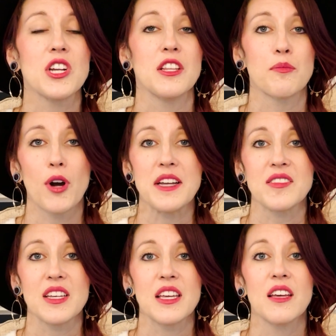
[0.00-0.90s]
in the
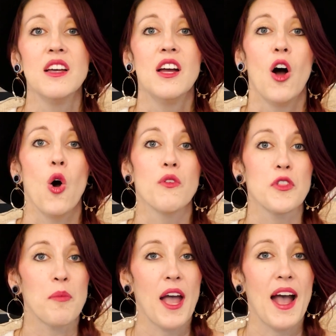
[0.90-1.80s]
pricing over
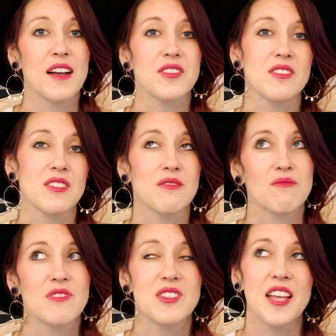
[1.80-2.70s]
the past
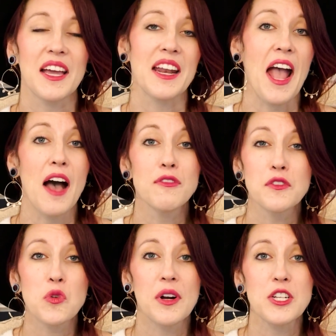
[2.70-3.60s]
second half of
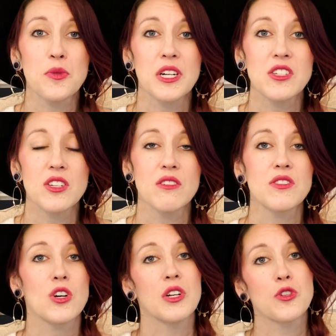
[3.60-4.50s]
2022.
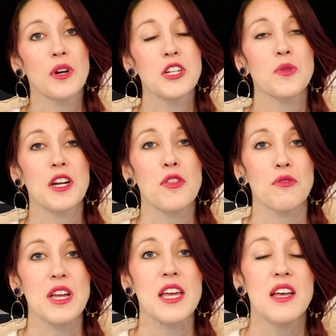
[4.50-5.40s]
So in
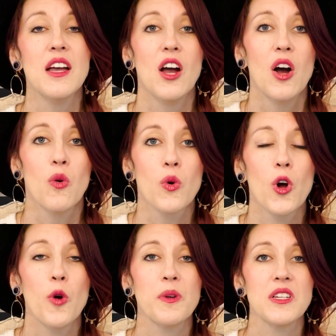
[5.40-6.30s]
2023, we're
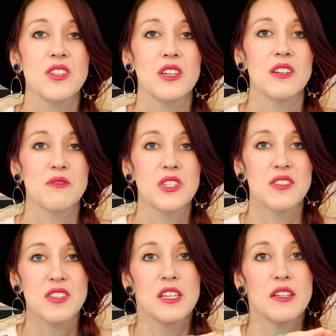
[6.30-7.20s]
hoping to
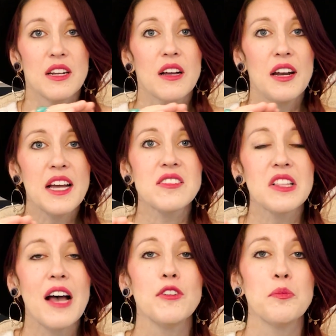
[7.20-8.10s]
see a nice
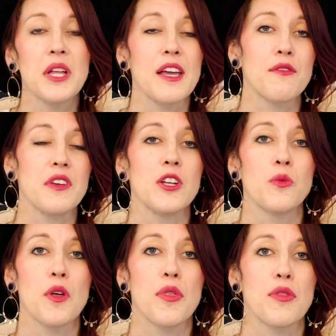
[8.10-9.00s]
level playing field with